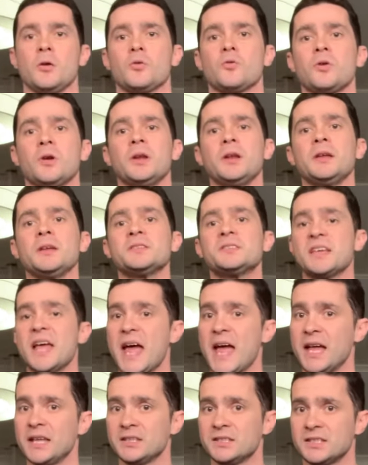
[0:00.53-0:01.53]
Greetings
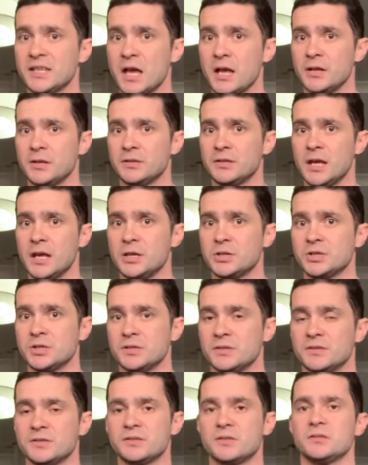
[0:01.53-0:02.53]
and
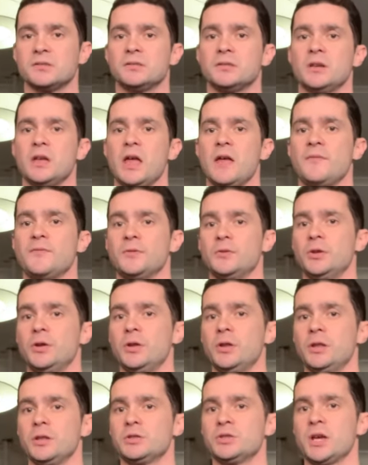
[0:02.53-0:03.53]
salutations. If you're new
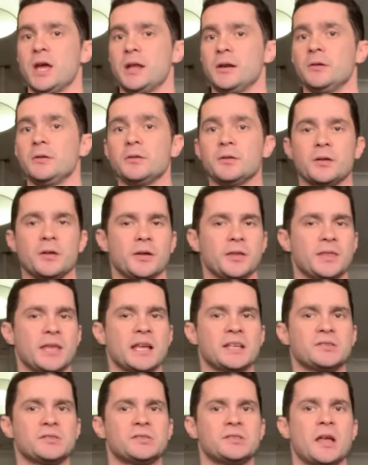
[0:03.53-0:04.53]
to the channel,
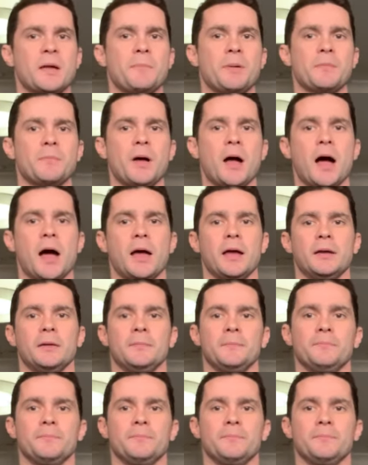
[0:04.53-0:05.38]
thanks for stopping by.